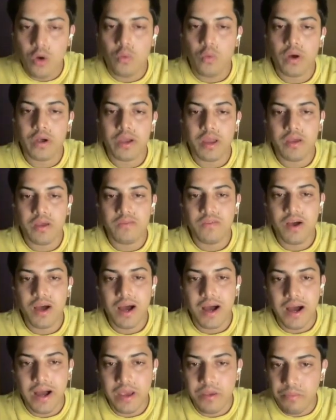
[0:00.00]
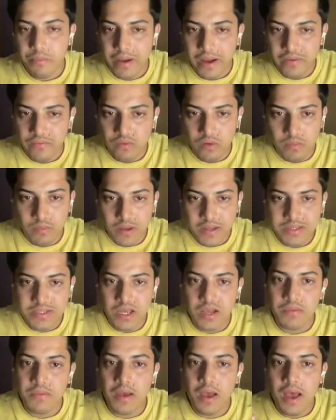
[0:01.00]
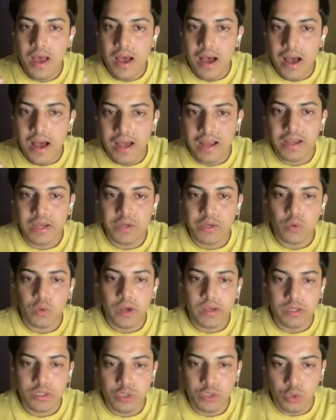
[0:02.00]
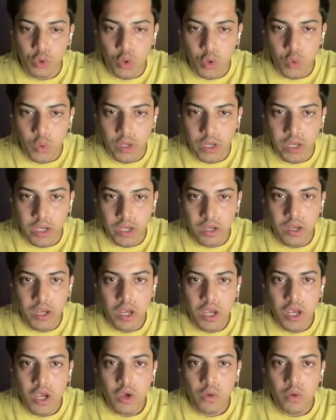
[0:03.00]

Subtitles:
Whatever I buy for myself, I'll let you guys know over here.